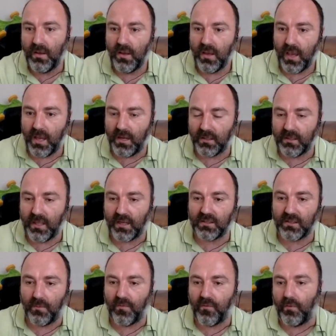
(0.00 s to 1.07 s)
and it takes
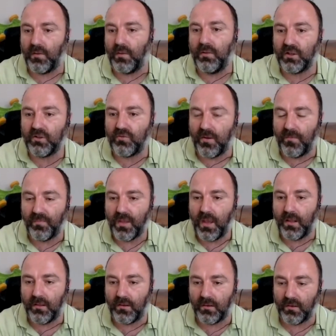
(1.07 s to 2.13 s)
them from the bloodstream.
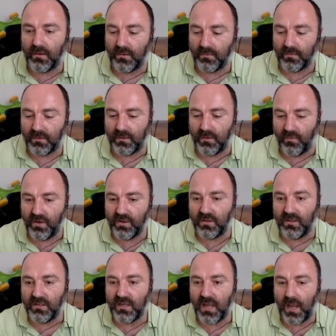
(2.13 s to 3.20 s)
And the reason
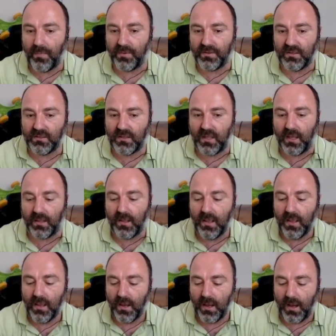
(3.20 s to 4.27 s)
this happens is that
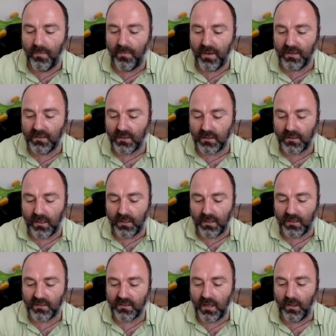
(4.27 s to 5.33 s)
basically the
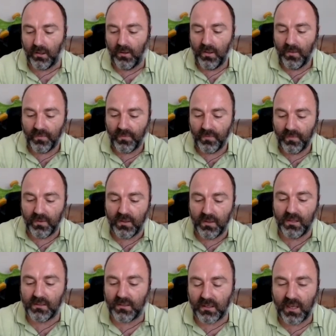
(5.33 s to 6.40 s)
cell
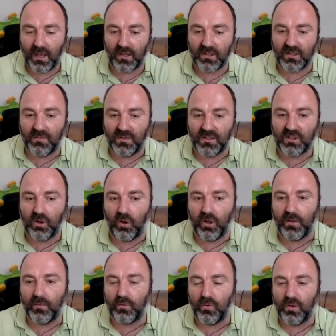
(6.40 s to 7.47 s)
needs the calcium and
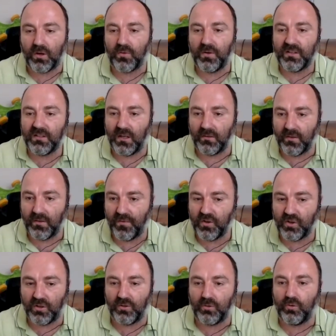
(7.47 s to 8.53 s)
sodium to increase cell
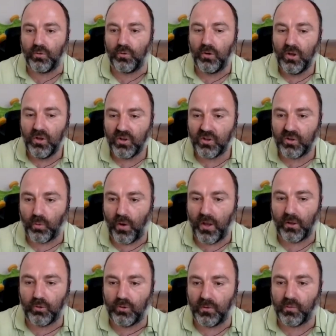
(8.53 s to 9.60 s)
division, to
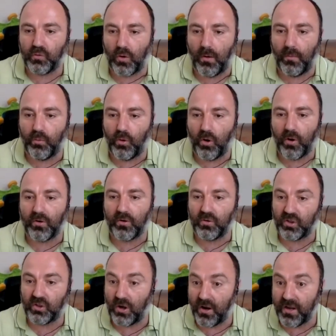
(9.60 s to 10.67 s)
swell, to absorb water, to
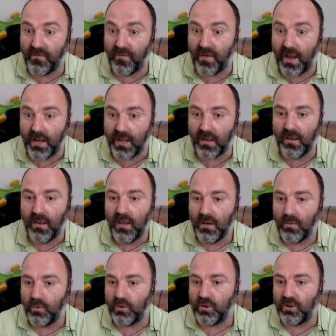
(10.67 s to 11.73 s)
start dividing,
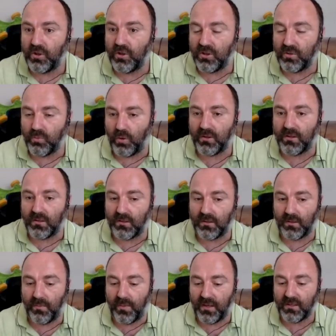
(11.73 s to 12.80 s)
which is what
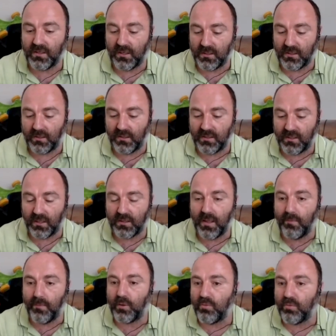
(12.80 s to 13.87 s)
the basic, it's an
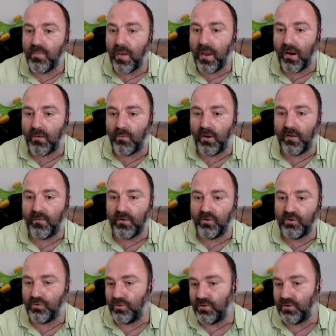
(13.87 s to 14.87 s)
attempt to repair whatever issue